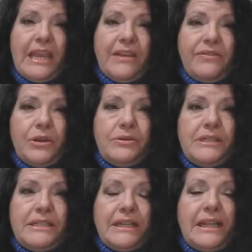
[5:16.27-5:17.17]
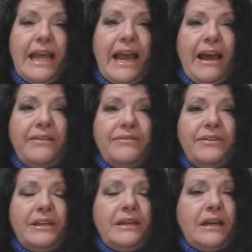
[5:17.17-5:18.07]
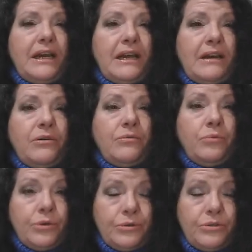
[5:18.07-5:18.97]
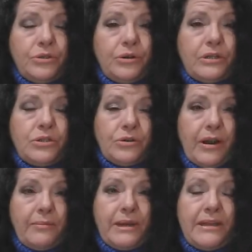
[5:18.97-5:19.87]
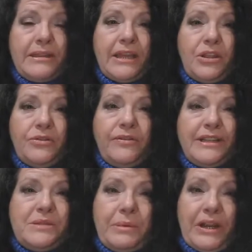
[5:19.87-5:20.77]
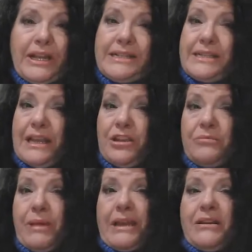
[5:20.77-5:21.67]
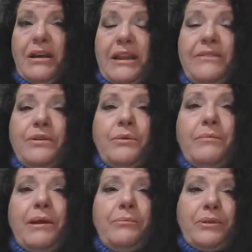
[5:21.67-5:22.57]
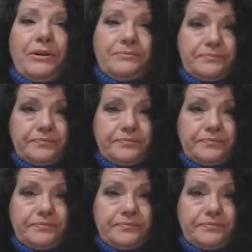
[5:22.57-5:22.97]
If you still have a wound or a trauma that you've experienced that you might not even remember,